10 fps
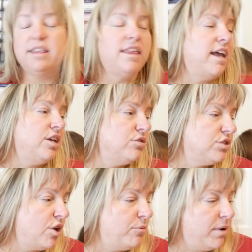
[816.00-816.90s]
Thank you
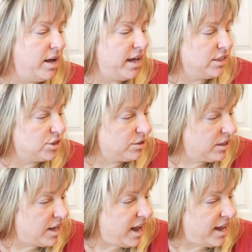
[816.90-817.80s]
so much,
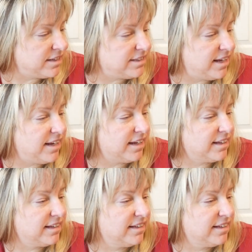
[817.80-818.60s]
Isaac. Isaac.